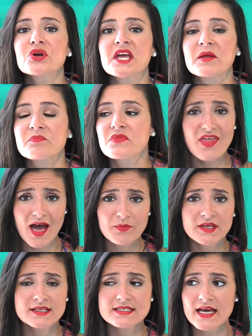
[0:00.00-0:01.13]
Bring it. That
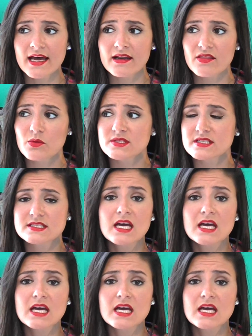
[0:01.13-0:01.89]
being said, there was a